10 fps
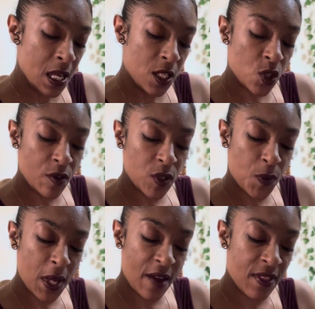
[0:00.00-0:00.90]
Taurus,
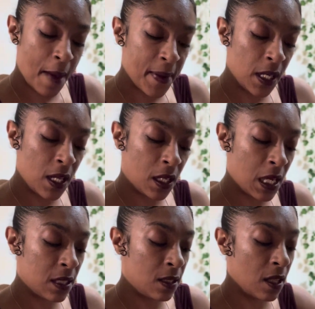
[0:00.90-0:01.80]
we have not been lucky
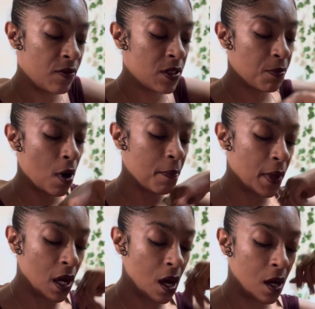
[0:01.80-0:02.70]
in the love
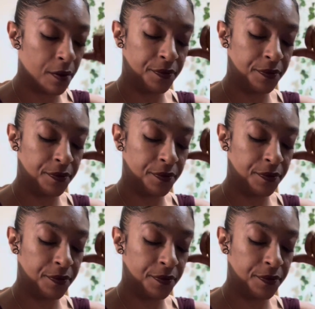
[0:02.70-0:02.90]
department, huh?